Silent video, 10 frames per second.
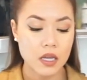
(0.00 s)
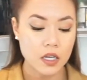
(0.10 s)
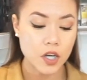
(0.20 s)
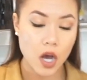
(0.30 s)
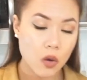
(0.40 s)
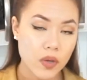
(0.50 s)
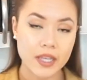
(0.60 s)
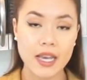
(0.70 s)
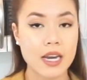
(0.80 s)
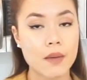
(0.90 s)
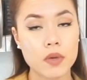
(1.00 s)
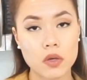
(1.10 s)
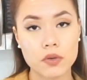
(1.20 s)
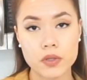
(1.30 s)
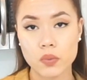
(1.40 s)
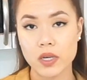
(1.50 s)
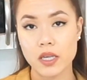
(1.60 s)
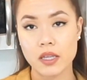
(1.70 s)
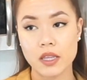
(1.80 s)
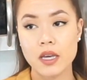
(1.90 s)
No, it cannot be used
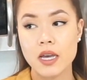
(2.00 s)
with